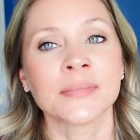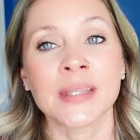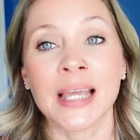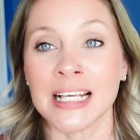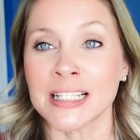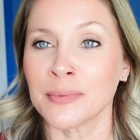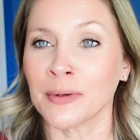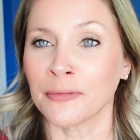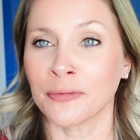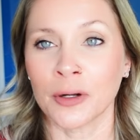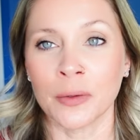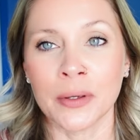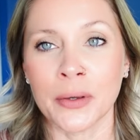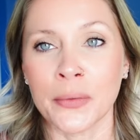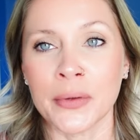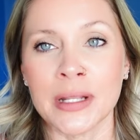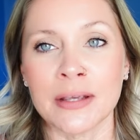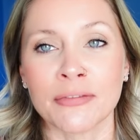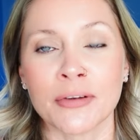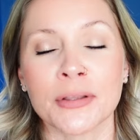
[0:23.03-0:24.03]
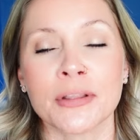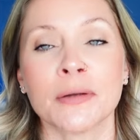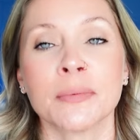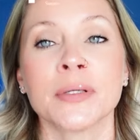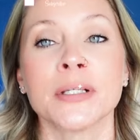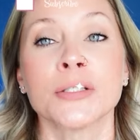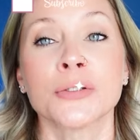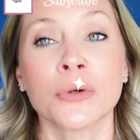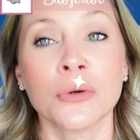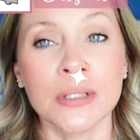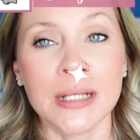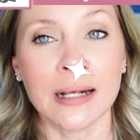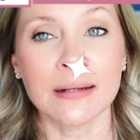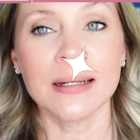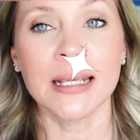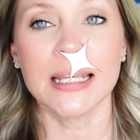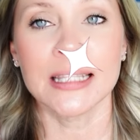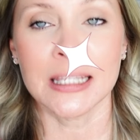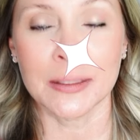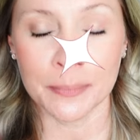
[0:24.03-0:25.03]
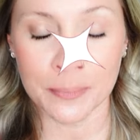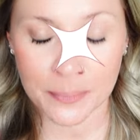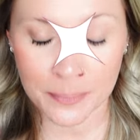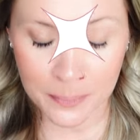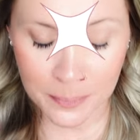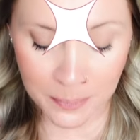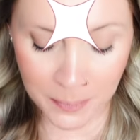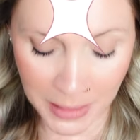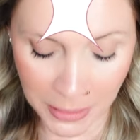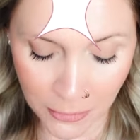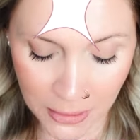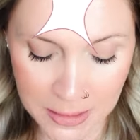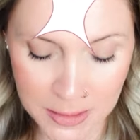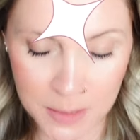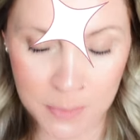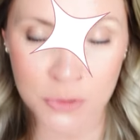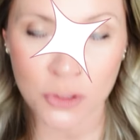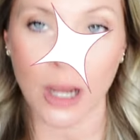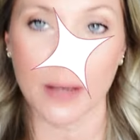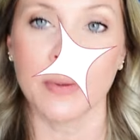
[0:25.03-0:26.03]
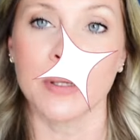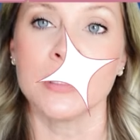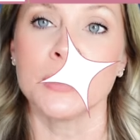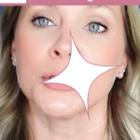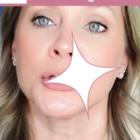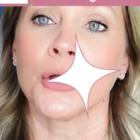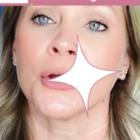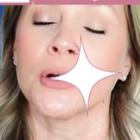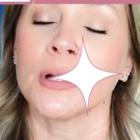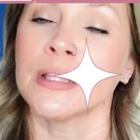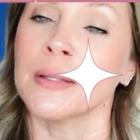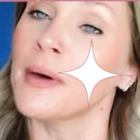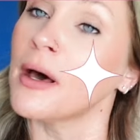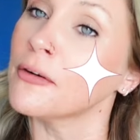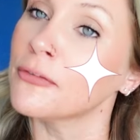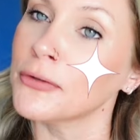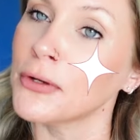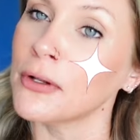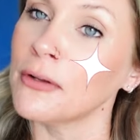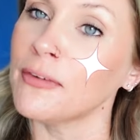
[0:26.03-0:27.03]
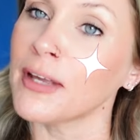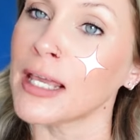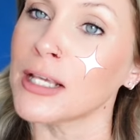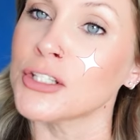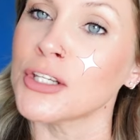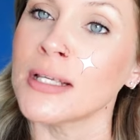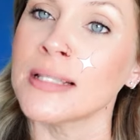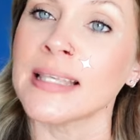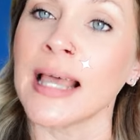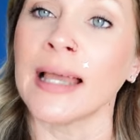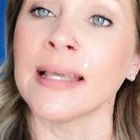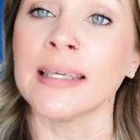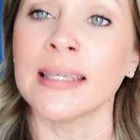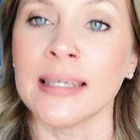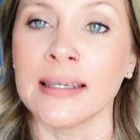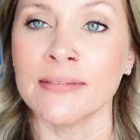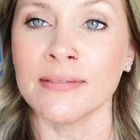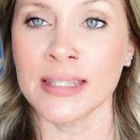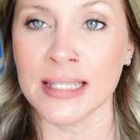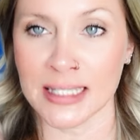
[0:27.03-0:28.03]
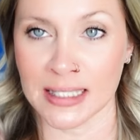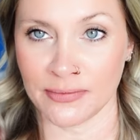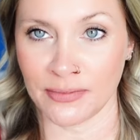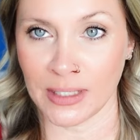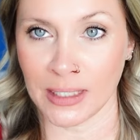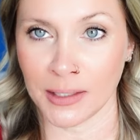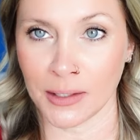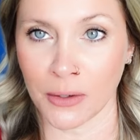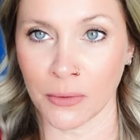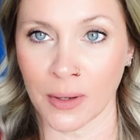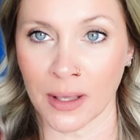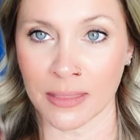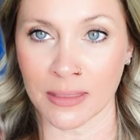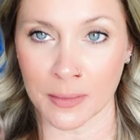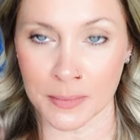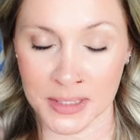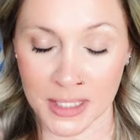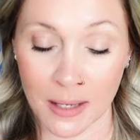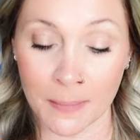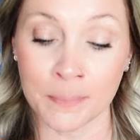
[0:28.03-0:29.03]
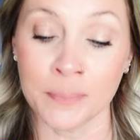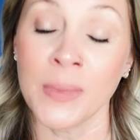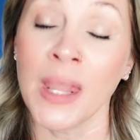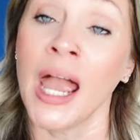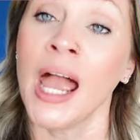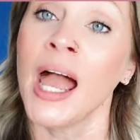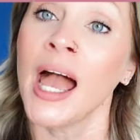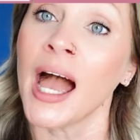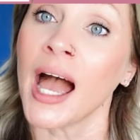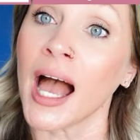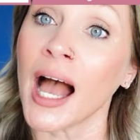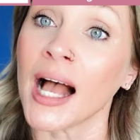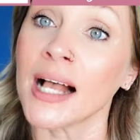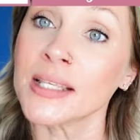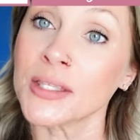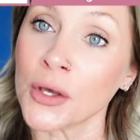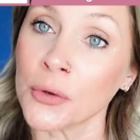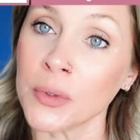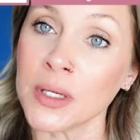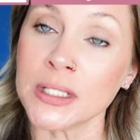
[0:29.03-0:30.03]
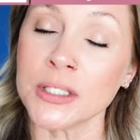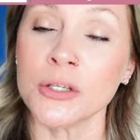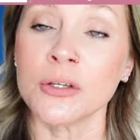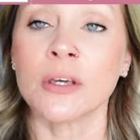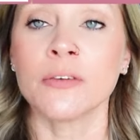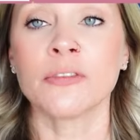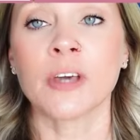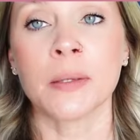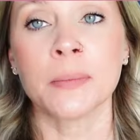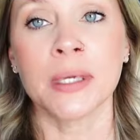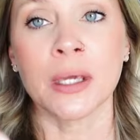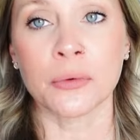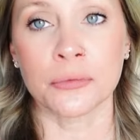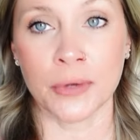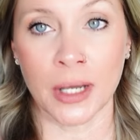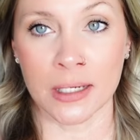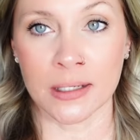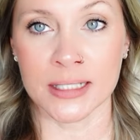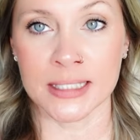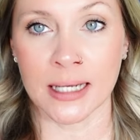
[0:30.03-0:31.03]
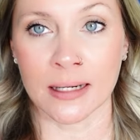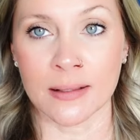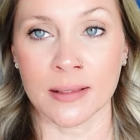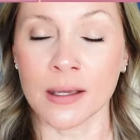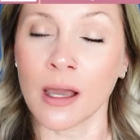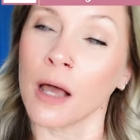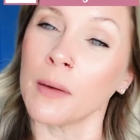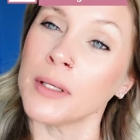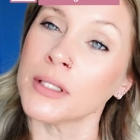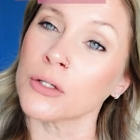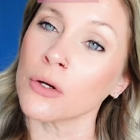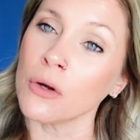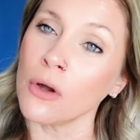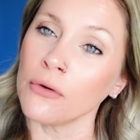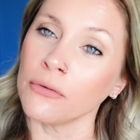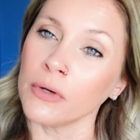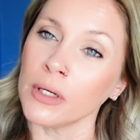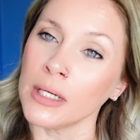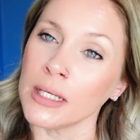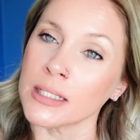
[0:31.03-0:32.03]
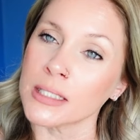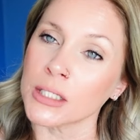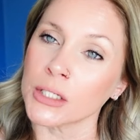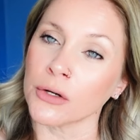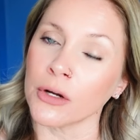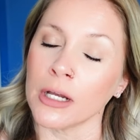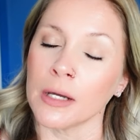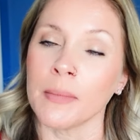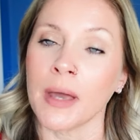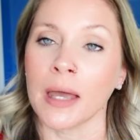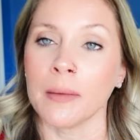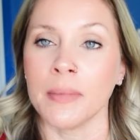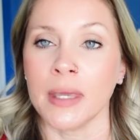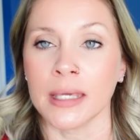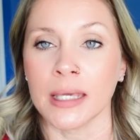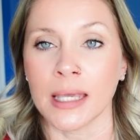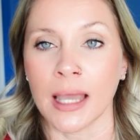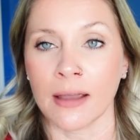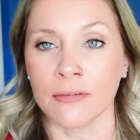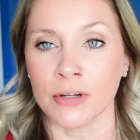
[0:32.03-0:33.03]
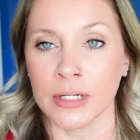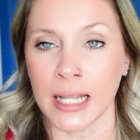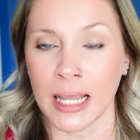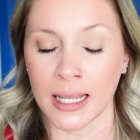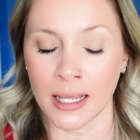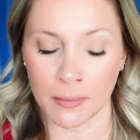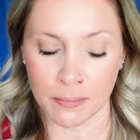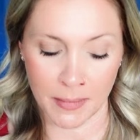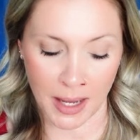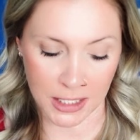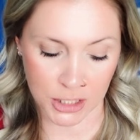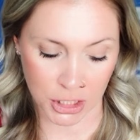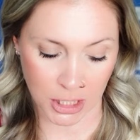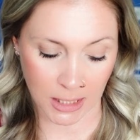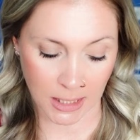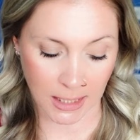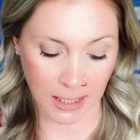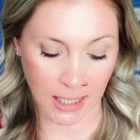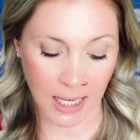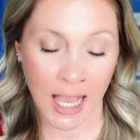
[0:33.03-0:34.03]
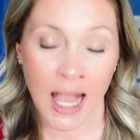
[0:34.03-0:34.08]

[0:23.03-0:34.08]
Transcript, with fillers: Guys, before we go any further, please scroll down, hit the big red subscribe button, turn on the bell for notifications, and give this video a thumbs up. As always, you can find me right on down in the comments or over on Instagram at Making Everyday Magic.